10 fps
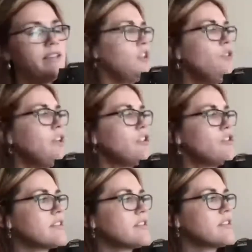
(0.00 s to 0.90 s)
You can
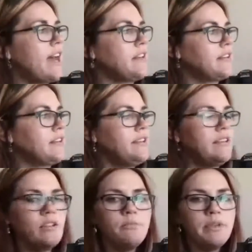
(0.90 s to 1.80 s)
just add a
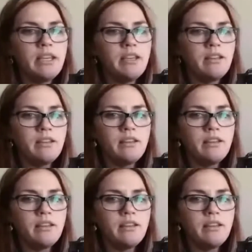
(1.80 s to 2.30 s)
little bit